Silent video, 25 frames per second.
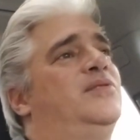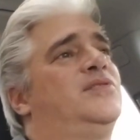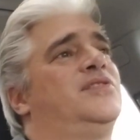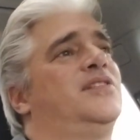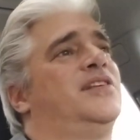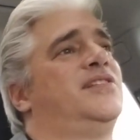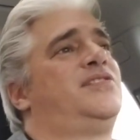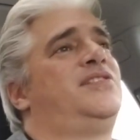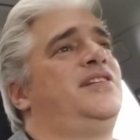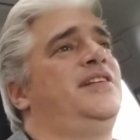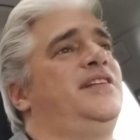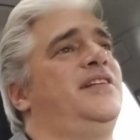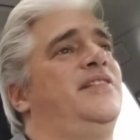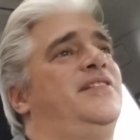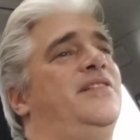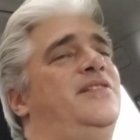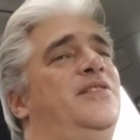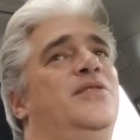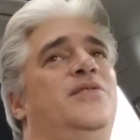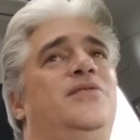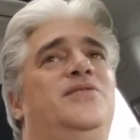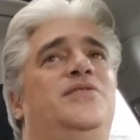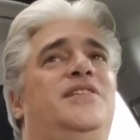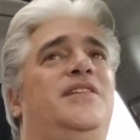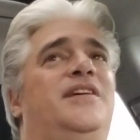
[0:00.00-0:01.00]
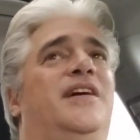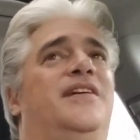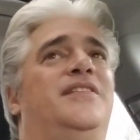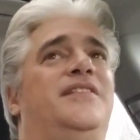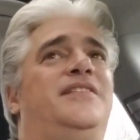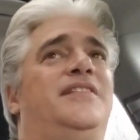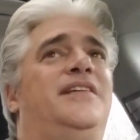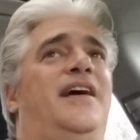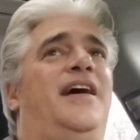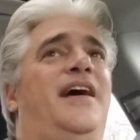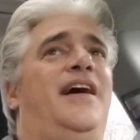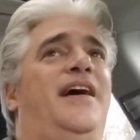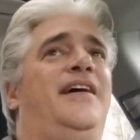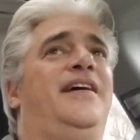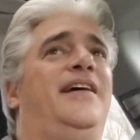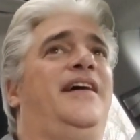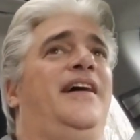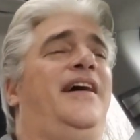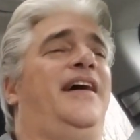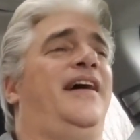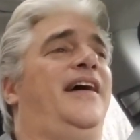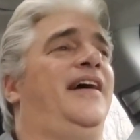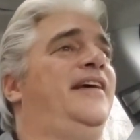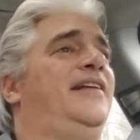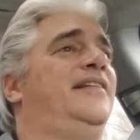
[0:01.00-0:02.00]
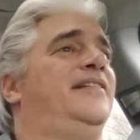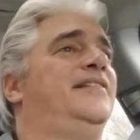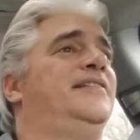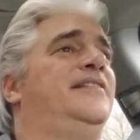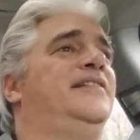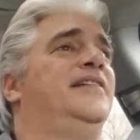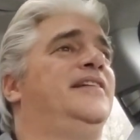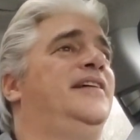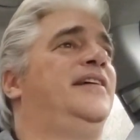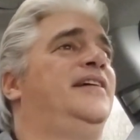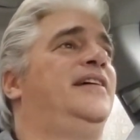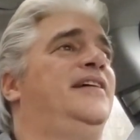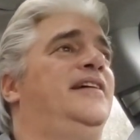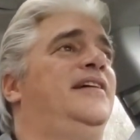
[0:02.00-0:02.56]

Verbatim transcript: was listening to the news the other day, and